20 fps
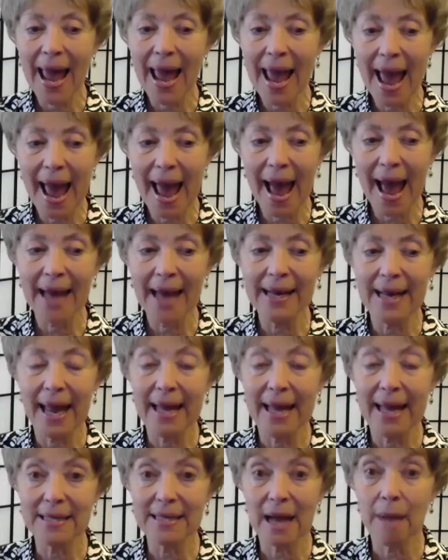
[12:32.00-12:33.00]
I had
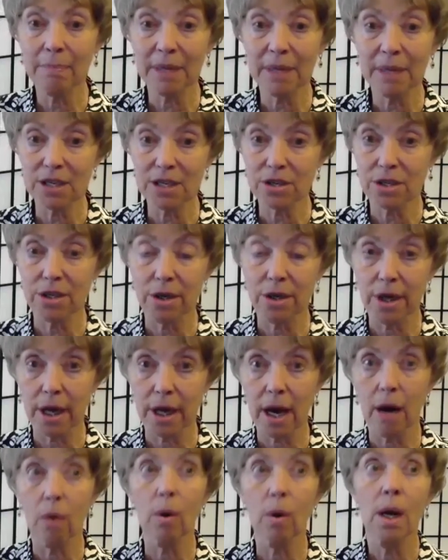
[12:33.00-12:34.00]
a tumbling
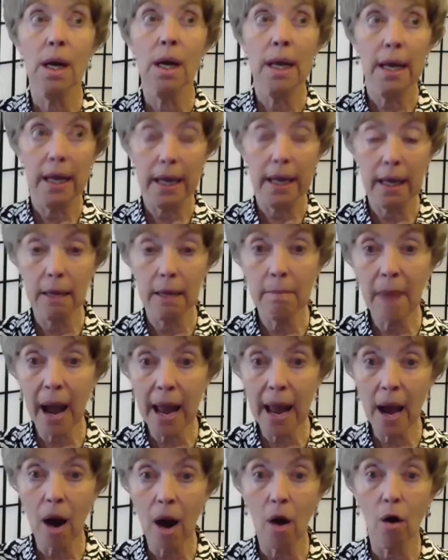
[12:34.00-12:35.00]
studio in
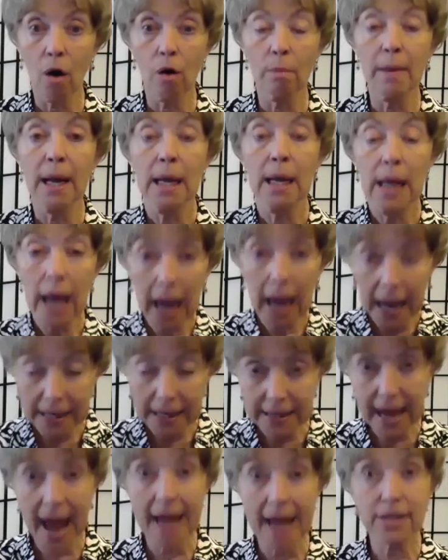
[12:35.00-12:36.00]
my home
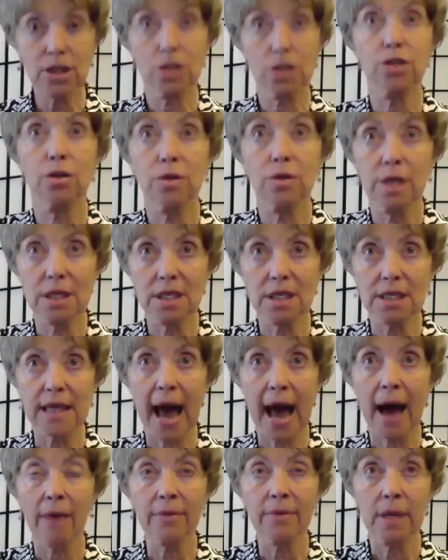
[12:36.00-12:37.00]
attached to the
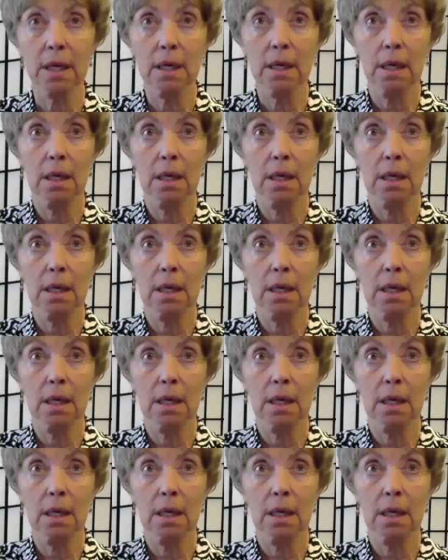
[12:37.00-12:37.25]
south